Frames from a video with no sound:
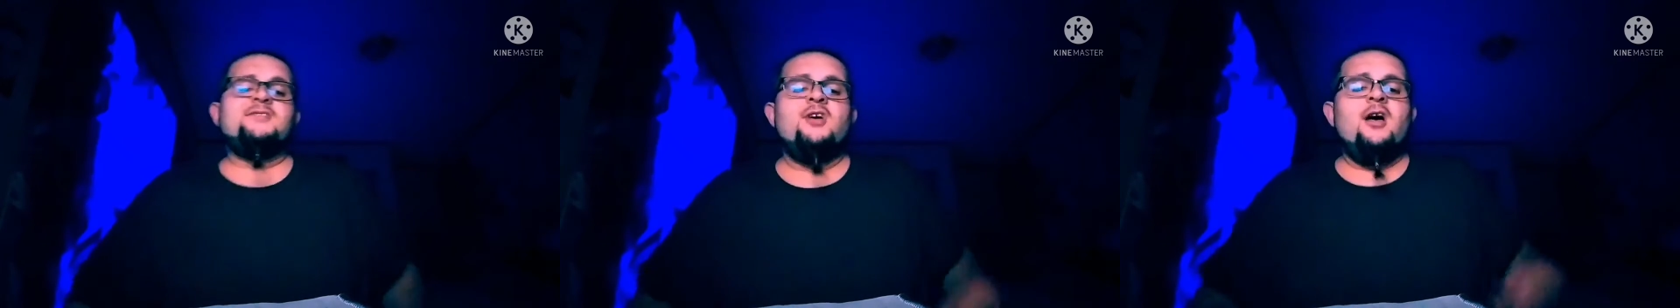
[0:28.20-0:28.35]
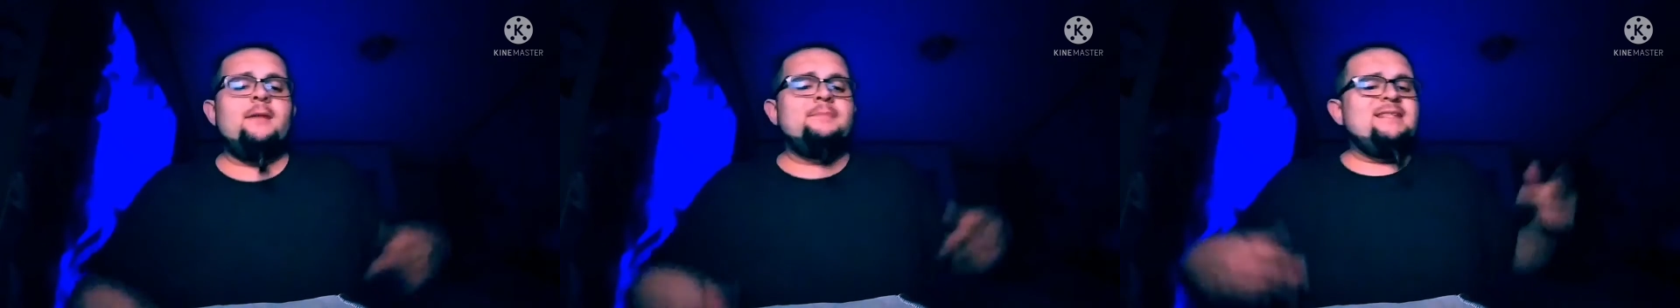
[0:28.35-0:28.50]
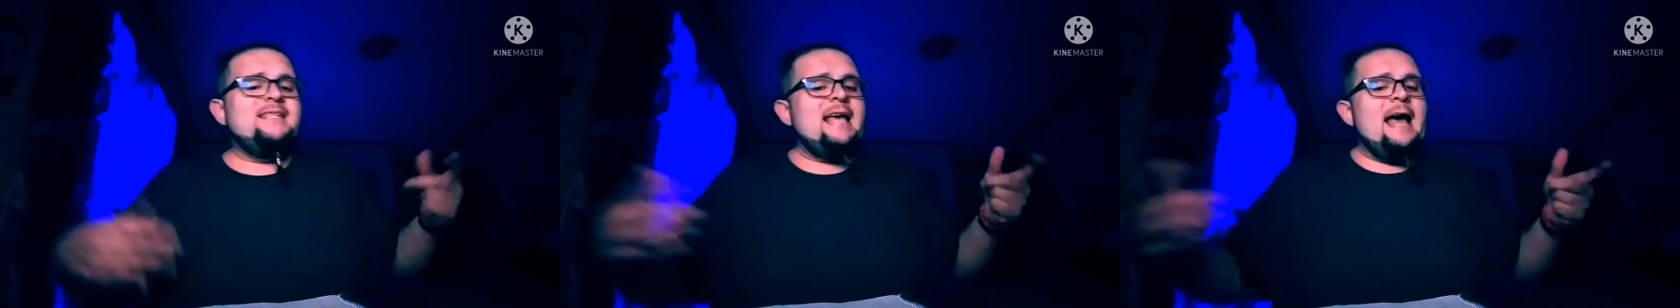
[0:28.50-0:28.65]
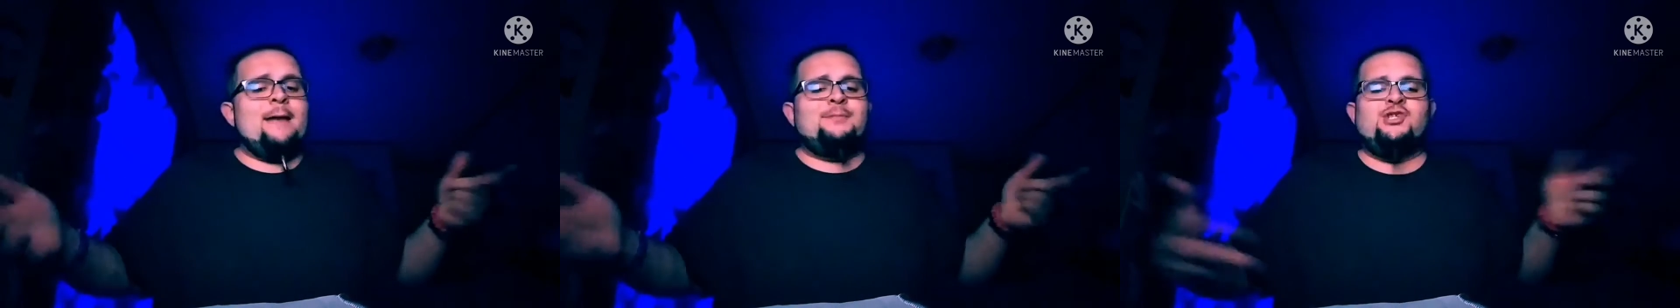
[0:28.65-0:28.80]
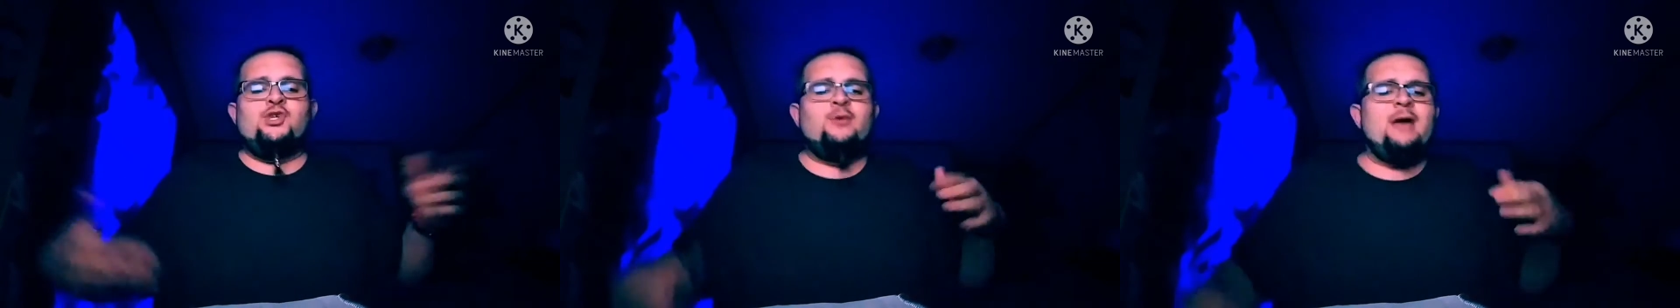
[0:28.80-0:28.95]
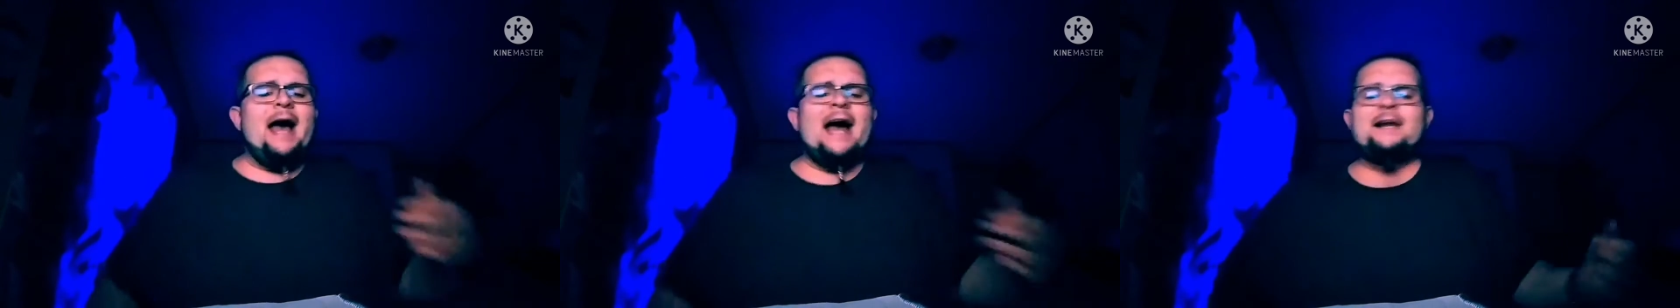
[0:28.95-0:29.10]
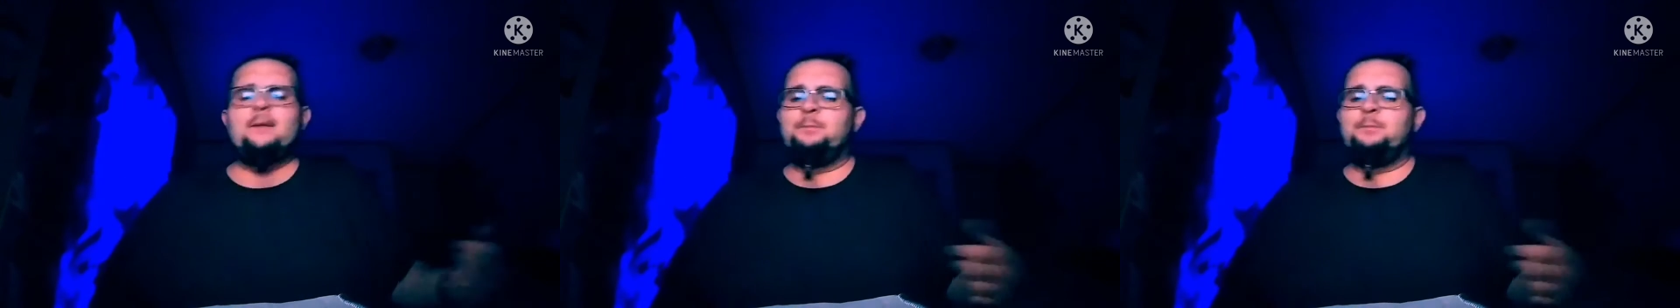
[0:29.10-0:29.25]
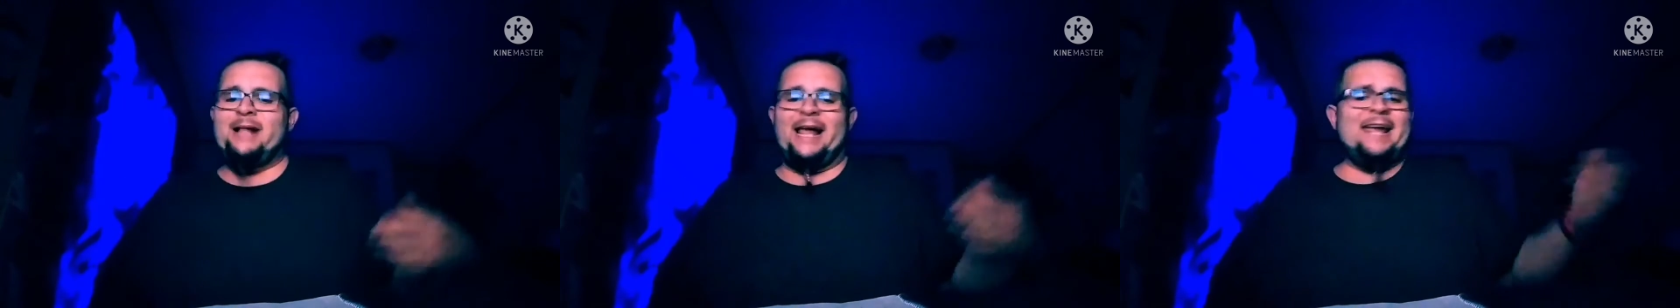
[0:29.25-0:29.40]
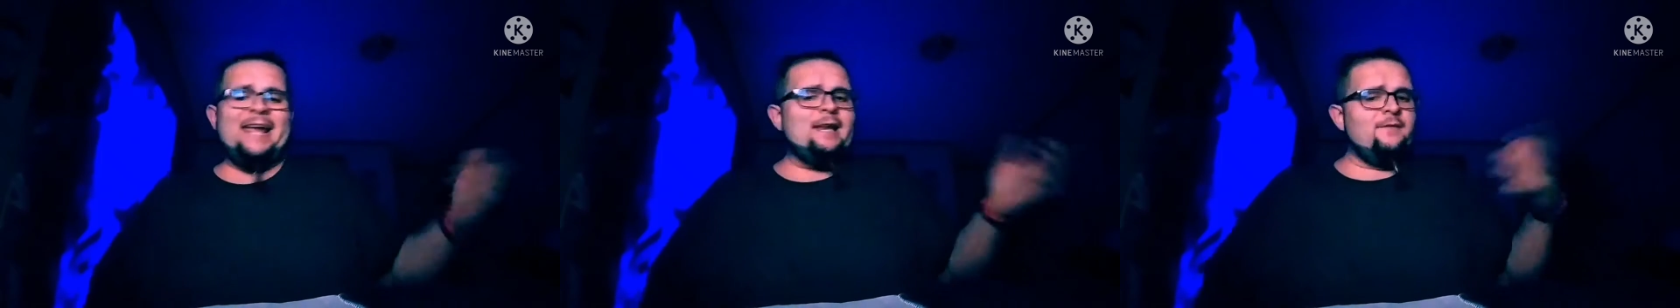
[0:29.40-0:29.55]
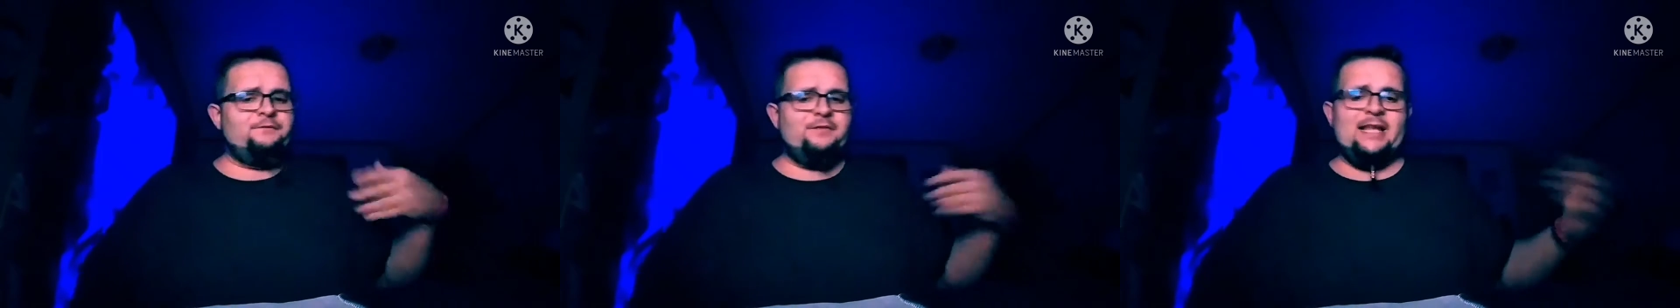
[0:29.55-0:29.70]
Sometimes you gotta
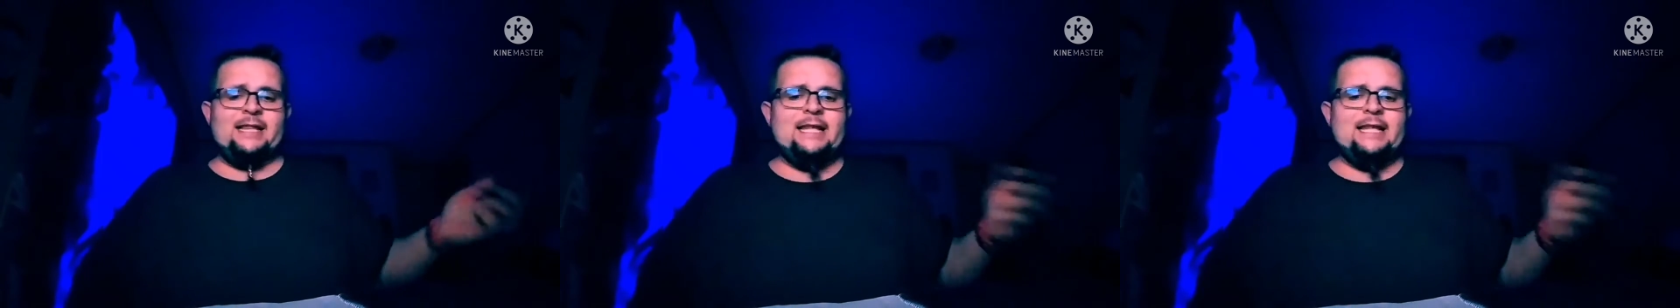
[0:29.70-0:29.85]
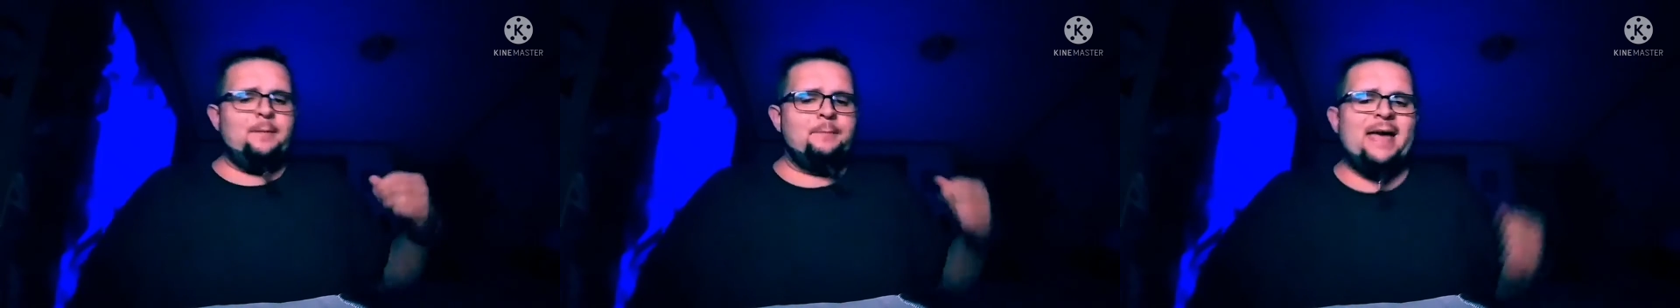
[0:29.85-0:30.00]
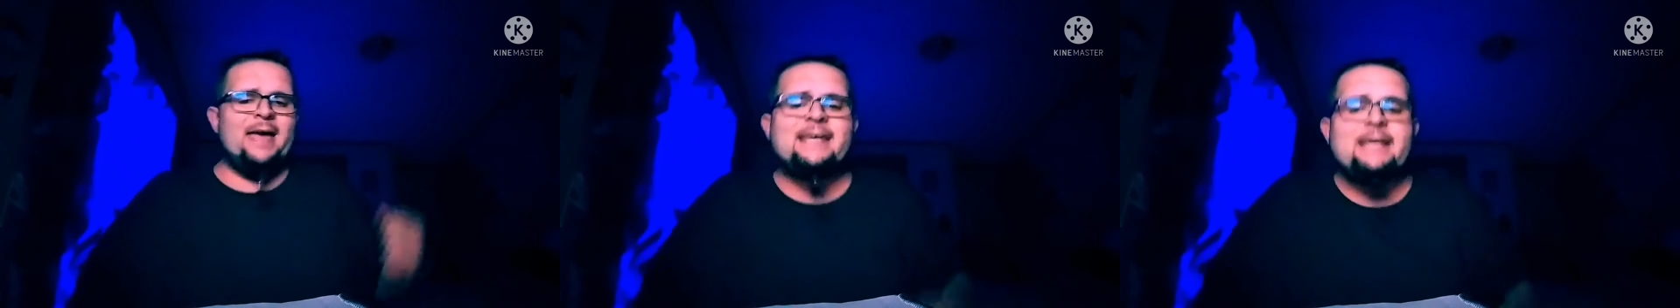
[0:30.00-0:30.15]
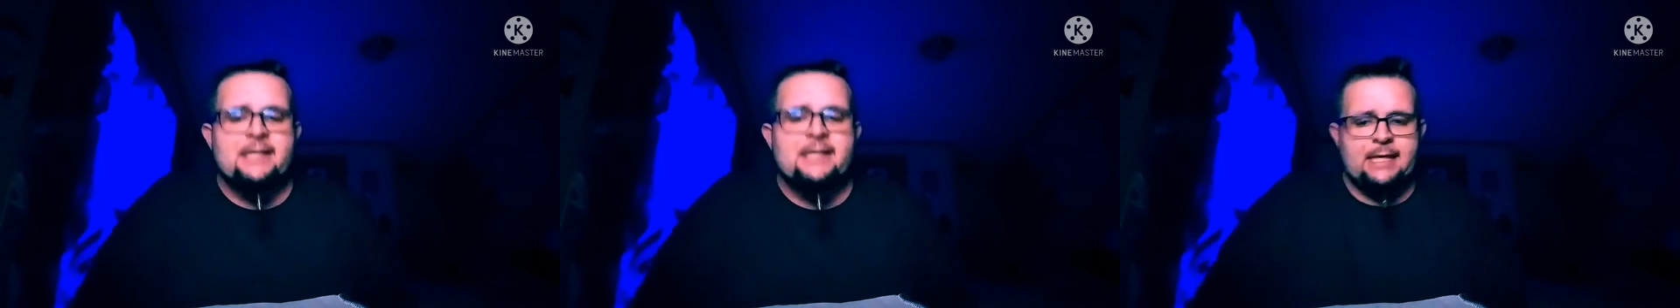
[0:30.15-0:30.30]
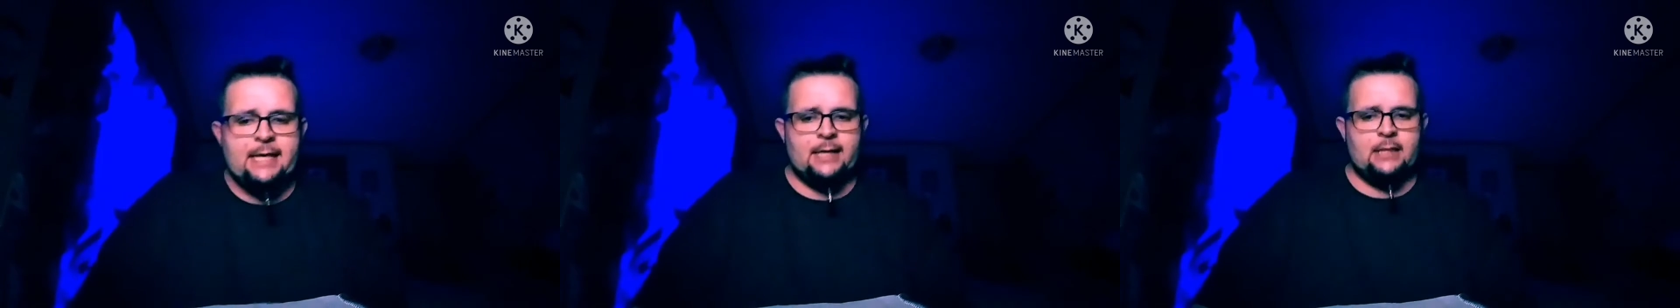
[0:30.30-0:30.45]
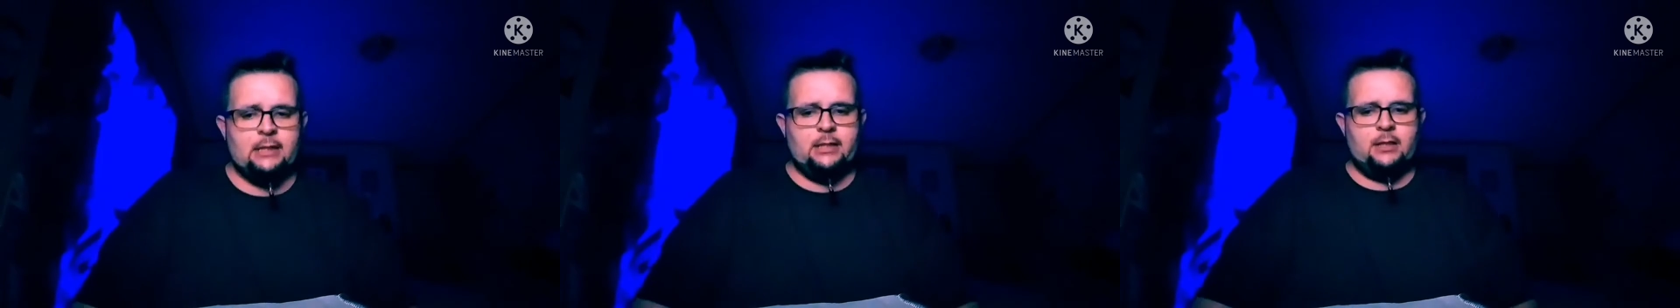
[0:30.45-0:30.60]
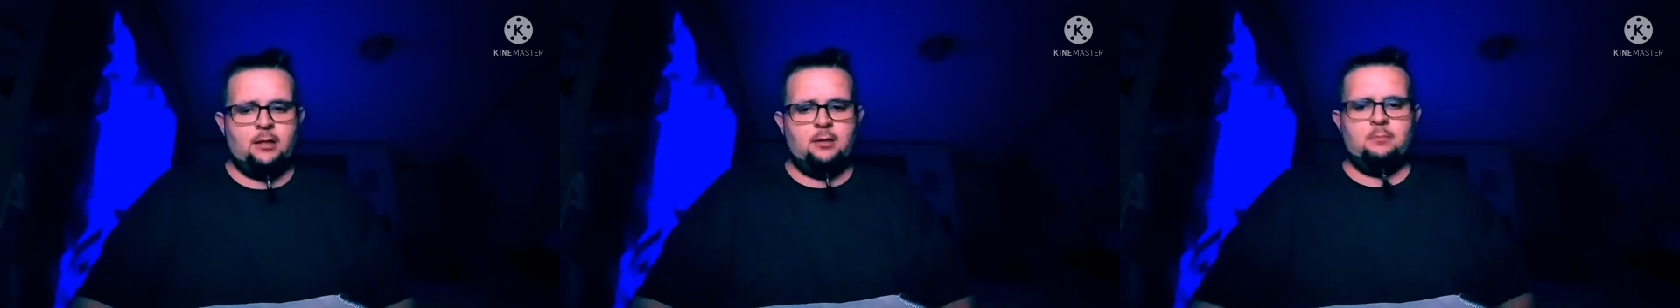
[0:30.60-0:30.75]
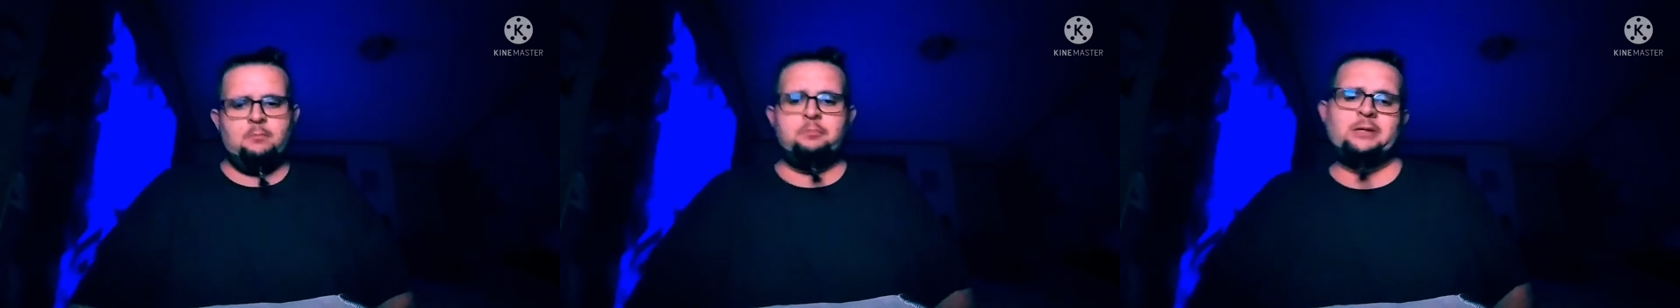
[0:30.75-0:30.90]
play the villain to make a killing.